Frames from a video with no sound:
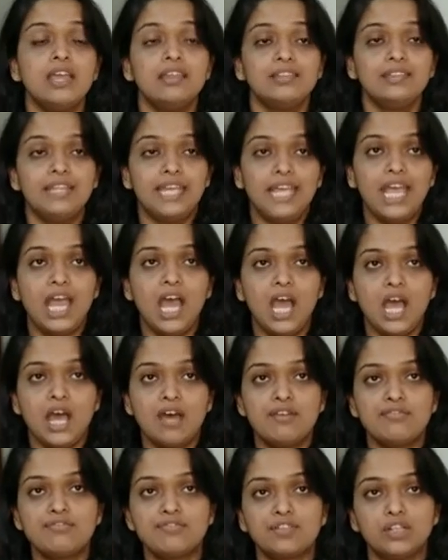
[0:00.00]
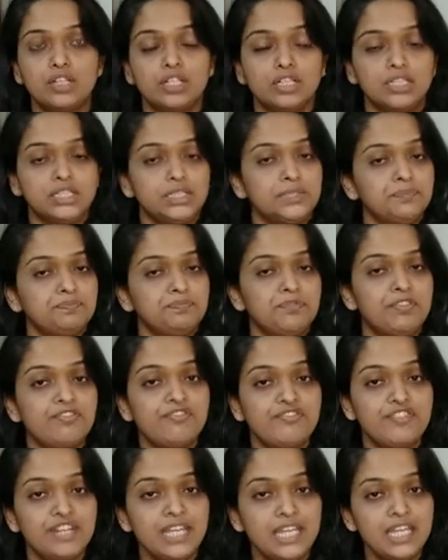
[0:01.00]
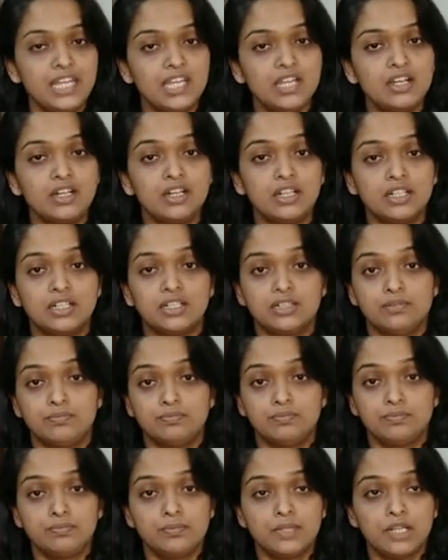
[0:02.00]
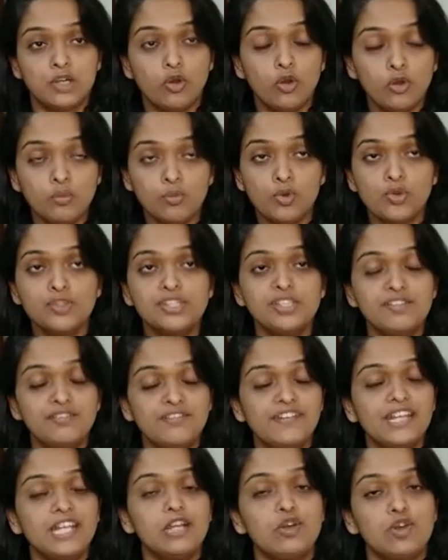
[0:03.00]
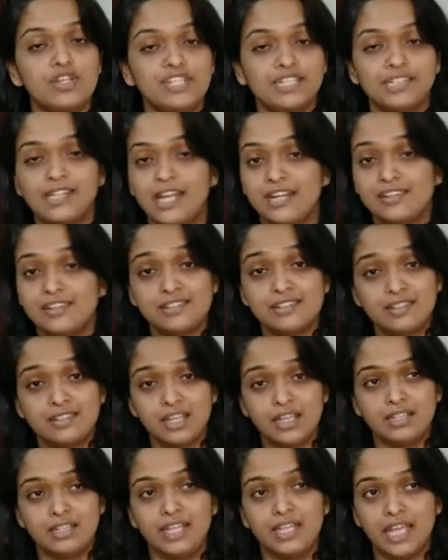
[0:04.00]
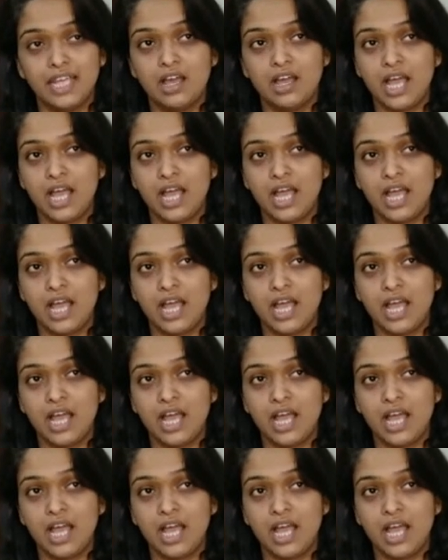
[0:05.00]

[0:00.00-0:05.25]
They have um, free, um, almost free lodging. That is, they.